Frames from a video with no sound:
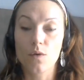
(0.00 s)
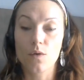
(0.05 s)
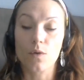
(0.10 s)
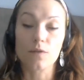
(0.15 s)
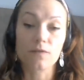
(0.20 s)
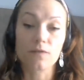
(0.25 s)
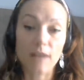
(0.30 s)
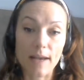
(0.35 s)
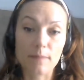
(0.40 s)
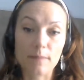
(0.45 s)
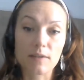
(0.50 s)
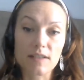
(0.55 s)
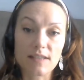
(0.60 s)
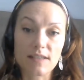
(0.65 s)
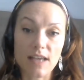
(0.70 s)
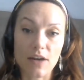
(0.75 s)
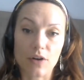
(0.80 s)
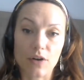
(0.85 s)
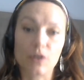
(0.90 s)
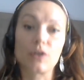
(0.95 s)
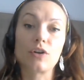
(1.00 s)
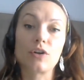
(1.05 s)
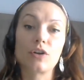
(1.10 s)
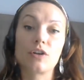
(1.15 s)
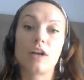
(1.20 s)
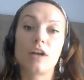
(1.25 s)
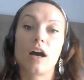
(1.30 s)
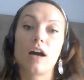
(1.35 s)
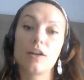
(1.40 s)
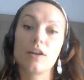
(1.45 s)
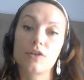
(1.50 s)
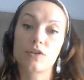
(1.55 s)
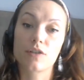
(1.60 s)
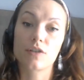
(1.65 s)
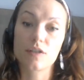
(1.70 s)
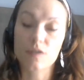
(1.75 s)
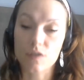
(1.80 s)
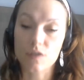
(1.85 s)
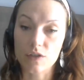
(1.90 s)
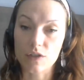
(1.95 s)
or families that earn under
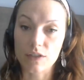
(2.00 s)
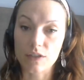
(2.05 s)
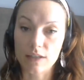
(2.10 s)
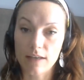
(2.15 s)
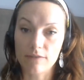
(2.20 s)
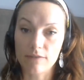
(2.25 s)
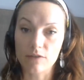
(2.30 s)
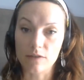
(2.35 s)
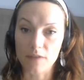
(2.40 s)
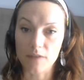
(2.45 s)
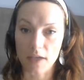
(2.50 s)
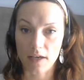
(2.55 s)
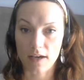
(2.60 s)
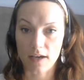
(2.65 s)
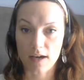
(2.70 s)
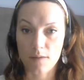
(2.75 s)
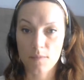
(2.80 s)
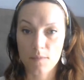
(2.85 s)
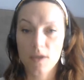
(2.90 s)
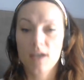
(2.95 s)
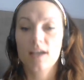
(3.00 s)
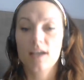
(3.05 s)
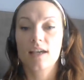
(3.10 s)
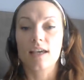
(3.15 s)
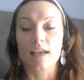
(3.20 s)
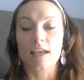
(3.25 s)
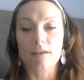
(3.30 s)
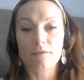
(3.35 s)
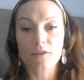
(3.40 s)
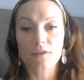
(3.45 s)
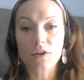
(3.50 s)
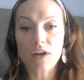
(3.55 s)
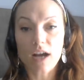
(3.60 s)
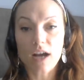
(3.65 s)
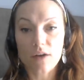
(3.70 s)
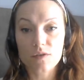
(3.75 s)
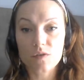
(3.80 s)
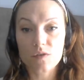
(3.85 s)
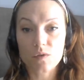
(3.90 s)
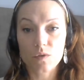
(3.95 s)
a certain level of income. If your
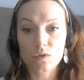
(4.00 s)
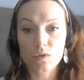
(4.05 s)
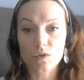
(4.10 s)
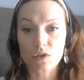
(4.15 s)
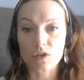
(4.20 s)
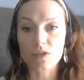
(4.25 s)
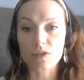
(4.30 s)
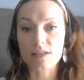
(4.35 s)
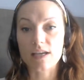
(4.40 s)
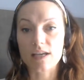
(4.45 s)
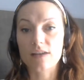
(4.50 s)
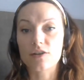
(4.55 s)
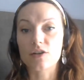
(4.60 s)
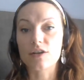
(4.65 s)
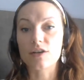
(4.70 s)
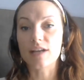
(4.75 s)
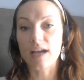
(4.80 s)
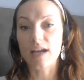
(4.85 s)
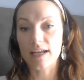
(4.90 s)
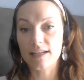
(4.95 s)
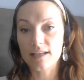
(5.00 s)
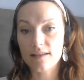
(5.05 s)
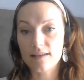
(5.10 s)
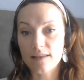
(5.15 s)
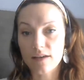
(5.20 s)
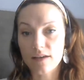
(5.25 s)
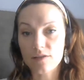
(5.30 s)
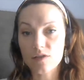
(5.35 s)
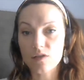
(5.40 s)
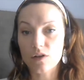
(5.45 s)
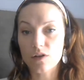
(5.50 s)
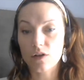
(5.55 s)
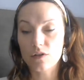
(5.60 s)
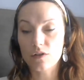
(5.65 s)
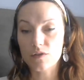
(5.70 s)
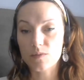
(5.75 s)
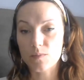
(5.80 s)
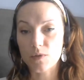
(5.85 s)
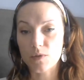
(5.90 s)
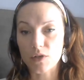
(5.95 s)
household earns under
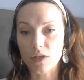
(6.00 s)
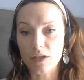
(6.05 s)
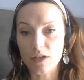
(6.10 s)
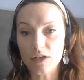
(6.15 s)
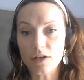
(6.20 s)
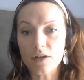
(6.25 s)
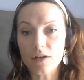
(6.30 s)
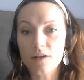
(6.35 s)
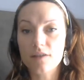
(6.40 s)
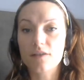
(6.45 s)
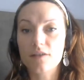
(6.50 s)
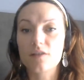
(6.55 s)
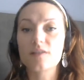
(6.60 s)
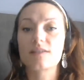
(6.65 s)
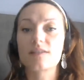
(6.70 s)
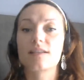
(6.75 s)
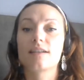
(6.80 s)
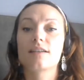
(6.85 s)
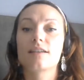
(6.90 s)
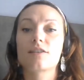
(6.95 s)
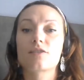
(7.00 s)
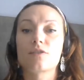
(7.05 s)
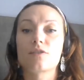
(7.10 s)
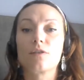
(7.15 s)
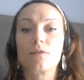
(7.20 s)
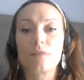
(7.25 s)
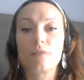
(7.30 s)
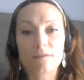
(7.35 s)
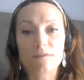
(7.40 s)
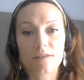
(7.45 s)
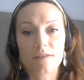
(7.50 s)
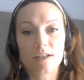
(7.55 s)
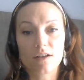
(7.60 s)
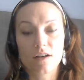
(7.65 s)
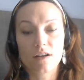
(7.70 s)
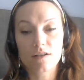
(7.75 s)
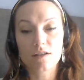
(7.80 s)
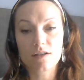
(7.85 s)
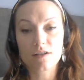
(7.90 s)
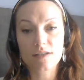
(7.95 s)
$90,000 per year, there is an additional
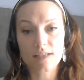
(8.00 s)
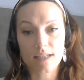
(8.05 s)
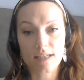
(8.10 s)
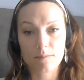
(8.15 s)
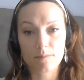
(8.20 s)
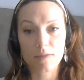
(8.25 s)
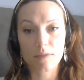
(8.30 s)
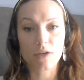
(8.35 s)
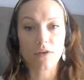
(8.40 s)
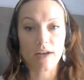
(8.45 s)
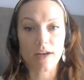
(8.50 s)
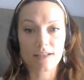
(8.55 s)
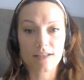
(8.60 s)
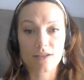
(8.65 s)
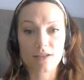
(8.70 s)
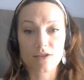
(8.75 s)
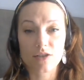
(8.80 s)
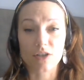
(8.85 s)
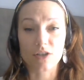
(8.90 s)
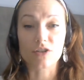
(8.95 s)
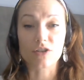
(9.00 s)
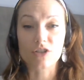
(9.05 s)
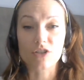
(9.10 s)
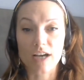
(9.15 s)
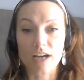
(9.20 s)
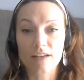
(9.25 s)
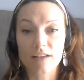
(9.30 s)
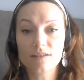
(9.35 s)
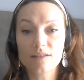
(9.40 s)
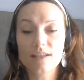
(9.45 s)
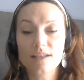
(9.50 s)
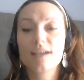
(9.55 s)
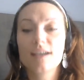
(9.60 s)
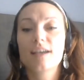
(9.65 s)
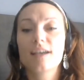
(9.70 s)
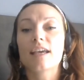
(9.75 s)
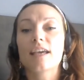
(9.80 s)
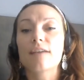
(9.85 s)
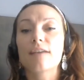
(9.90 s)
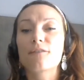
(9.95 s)
$50 that can be granted to your child.
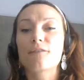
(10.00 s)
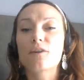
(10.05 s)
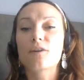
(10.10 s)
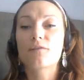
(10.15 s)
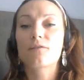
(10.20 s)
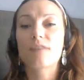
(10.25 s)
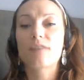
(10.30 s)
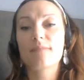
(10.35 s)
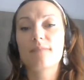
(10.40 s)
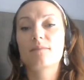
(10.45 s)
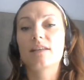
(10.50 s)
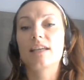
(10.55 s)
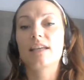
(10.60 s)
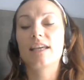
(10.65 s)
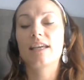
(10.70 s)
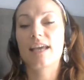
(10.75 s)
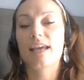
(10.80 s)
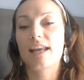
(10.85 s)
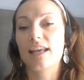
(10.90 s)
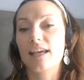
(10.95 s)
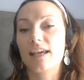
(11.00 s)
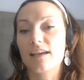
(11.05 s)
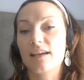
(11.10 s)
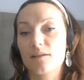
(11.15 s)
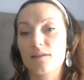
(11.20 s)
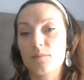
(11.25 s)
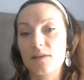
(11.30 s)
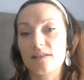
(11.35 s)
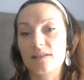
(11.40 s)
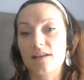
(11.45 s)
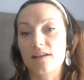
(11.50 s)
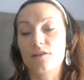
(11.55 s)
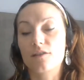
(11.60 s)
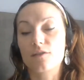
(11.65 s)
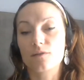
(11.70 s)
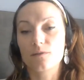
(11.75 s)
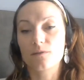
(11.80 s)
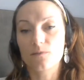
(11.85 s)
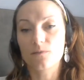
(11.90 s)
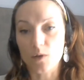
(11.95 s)
If your family net income is
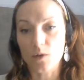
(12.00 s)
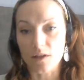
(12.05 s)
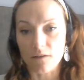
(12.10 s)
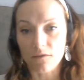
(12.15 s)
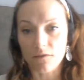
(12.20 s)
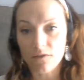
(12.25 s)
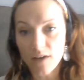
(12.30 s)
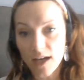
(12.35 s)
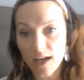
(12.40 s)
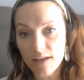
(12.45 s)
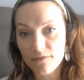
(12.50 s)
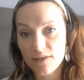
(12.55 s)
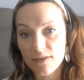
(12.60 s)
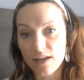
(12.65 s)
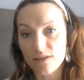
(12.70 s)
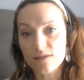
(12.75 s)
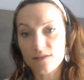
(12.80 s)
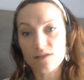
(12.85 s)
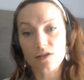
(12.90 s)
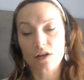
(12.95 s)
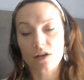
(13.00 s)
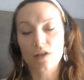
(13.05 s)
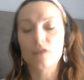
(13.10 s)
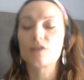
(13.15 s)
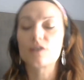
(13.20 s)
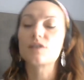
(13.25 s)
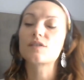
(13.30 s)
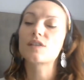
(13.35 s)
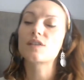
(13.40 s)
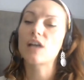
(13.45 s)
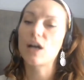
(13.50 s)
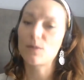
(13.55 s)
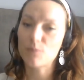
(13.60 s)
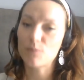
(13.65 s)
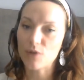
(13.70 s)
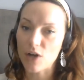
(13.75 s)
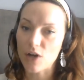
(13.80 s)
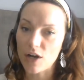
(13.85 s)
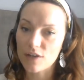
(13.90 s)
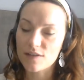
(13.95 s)
under $45,000
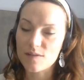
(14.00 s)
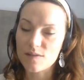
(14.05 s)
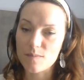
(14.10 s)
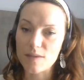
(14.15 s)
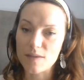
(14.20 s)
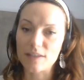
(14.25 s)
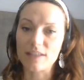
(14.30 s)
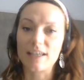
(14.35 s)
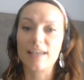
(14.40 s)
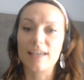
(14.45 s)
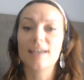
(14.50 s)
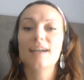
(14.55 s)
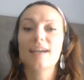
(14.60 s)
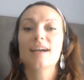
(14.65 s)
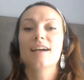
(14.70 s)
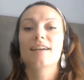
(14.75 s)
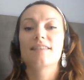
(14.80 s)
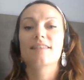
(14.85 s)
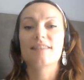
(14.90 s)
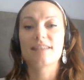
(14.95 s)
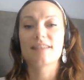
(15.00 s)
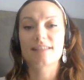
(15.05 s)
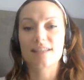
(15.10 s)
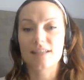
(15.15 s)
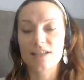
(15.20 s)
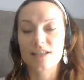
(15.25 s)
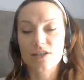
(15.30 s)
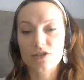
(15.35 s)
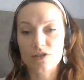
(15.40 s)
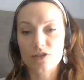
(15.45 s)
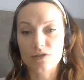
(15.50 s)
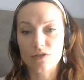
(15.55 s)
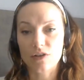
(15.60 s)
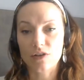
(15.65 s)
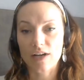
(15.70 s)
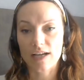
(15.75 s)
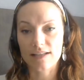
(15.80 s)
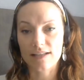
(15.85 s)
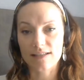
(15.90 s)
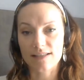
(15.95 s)
approximately, this additional
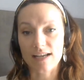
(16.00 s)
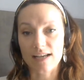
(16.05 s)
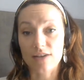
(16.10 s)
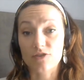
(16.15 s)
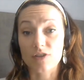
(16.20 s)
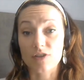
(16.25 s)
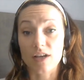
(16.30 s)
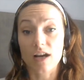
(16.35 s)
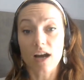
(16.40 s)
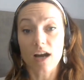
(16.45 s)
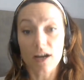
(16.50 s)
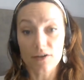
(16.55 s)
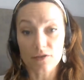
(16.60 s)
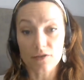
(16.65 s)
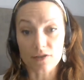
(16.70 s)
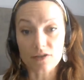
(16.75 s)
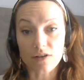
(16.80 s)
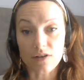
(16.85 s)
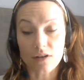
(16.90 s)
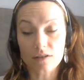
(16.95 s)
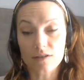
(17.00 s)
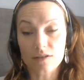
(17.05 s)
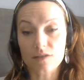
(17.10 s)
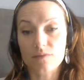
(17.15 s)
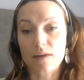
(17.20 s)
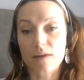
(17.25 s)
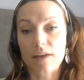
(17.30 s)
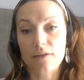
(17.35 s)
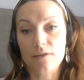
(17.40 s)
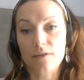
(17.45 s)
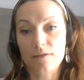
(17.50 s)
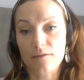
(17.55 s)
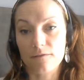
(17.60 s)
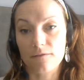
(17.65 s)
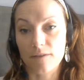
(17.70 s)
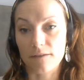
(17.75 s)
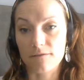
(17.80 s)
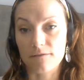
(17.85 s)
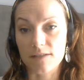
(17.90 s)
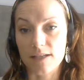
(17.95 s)
grant is actually $100 rather than
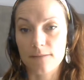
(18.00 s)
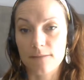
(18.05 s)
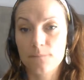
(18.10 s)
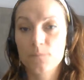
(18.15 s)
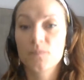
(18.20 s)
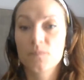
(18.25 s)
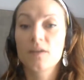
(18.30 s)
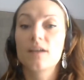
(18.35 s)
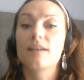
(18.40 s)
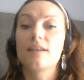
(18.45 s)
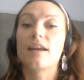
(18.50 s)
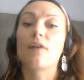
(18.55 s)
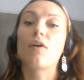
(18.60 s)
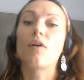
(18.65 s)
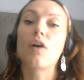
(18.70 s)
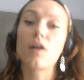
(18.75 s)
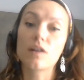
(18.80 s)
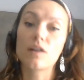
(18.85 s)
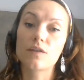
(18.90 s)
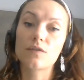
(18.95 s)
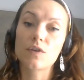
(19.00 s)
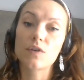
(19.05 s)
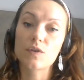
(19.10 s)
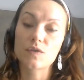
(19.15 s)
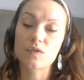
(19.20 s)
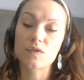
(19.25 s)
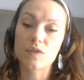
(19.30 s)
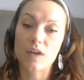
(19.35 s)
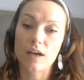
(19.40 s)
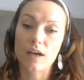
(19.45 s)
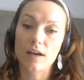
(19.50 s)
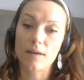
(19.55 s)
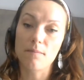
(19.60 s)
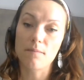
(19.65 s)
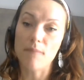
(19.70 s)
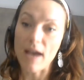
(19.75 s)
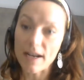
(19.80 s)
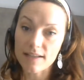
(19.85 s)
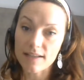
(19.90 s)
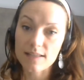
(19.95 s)
$50. Now, all of those
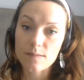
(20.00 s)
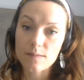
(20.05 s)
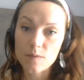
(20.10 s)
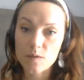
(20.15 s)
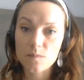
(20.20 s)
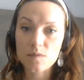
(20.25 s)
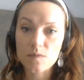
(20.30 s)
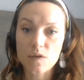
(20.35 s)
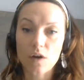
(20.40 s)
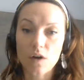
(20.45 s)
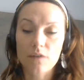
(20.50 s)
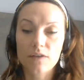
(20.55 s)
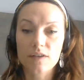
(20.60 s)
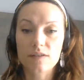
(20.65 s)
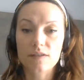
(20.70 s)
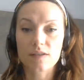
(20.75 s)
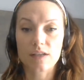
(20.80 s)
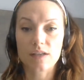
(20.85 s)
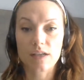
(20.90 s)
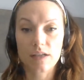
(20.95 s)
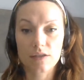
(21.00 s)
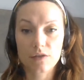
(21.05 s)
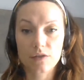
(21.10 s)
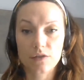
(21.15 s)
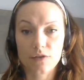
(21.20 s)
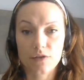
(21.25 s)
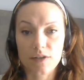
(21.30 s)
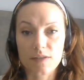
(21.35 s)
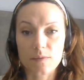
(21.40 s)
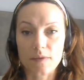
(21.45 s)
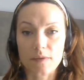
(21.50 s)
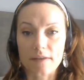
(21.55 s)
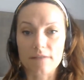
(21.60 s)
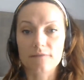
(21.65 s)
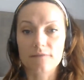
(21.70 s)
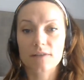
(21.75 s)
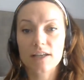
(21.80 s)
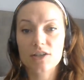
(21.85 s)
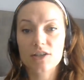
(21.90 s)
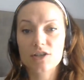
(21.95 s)
maximums obviously increase with
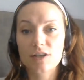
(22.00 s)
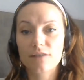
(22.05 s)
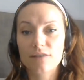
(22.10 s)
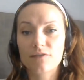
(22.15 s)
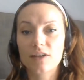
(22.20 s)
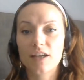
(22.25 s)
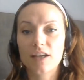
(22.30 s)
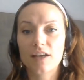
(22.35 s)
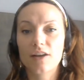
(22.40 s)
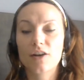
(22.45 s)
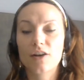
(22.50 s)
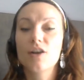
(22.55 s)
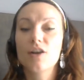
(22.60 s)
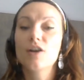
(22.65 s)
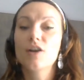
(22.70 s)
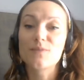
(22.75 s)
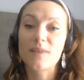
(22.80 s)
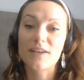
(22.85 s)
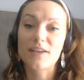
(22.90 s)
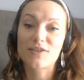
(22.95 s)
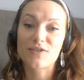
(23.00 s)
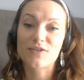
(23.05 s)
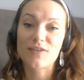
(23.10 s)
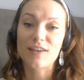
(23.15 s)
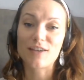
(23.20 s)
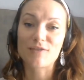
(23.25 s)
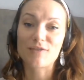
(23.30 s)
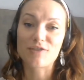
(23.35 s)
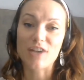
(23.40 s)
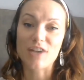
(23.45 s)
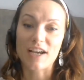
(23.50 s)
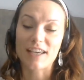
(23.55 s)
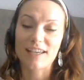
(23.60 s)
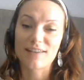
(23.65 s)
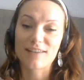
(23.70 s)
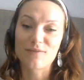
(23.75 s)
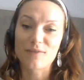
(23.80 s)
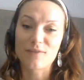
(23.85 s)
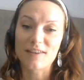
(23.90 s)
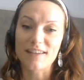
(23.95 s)
inflation every year, so make sure that you check
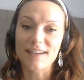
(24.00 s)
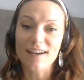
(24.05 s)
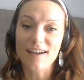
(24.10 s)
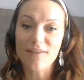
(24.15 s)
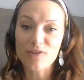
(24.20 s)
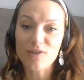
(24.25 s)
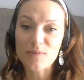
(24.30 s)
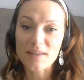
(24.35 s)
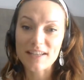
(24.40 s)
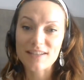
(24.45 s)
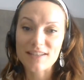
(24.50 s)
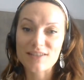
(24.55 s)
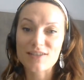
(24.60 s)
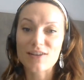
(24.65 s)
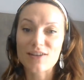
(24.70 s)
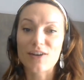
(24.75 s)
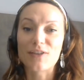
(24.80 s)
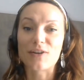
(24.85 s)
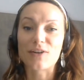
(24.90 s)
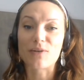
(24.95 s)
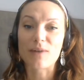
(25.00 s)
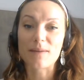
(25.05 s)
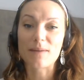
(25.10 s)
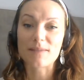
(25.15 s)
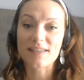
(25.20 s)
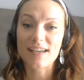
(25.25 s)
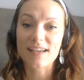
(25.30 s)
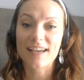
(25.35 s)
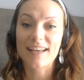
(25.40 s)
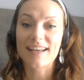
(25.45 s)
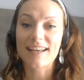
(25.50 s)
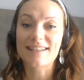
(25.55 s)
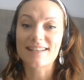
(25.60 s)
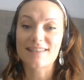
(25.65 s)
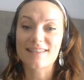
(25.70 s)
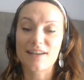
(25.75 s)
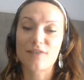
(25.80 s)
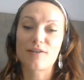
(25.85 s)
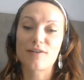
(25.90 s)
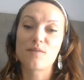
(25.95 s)
in with the government on their website,
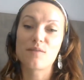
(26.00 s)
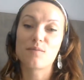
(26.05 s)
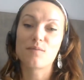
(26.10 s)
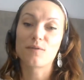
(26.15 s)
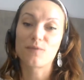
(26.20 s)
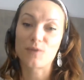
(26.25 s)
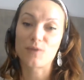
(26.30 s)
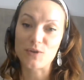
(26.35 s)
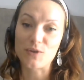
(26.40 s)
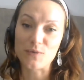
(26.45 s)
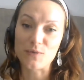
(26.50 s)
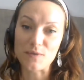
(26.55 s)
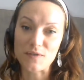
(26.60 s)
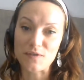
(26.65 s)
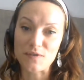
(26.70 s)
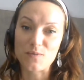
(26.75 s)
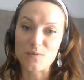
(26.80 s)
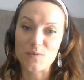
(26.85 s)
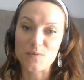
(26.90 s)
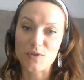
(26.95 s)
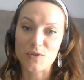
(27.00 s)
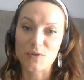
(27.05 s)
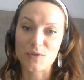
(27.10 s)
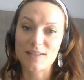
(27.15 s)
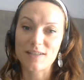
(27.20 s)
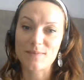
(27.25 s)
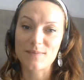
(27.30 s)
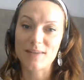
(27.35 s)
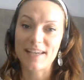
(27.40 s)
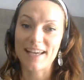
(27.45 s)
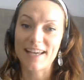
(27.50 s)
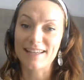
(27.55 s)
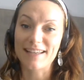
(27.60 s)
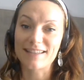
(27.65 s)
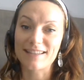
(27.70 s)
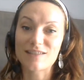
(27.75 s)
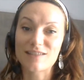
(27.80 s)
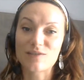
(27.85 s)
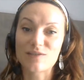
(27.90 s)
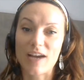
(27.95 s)
etc., before you assume you're going to be getting
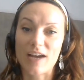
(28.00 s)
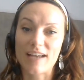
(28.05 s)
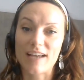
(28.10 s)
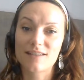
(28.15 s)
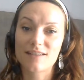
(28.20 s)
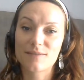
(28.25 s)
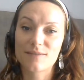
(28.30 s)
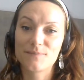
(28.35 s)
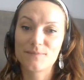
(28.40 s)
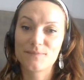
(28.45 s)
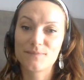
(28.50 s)
this grant.